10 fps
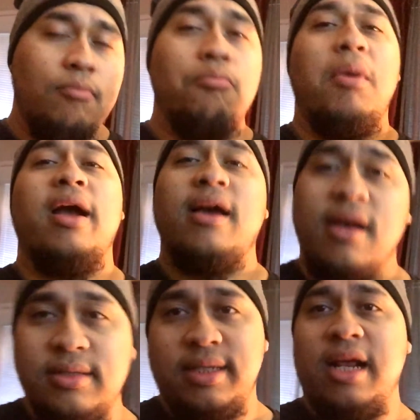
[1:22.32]
my
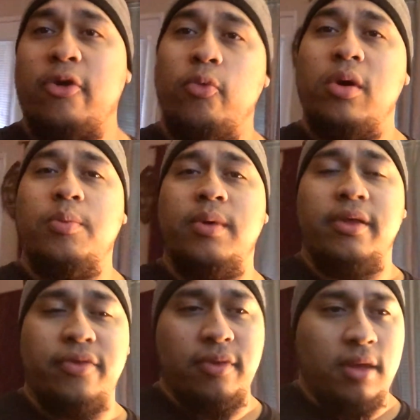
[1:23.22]
cousin I grew up
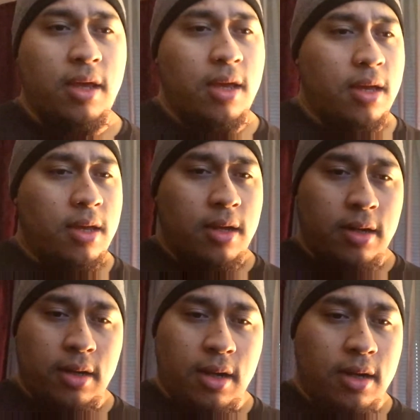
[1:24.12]
with,
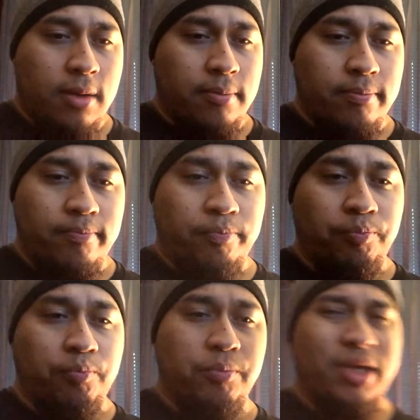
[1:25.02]
um,
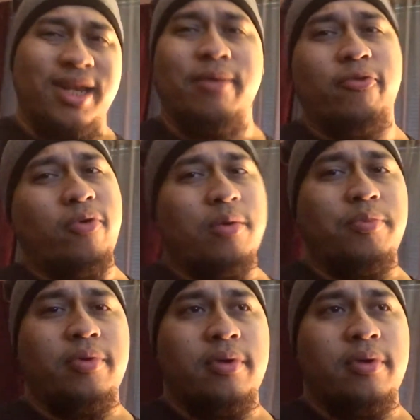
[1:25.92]
me and him grew up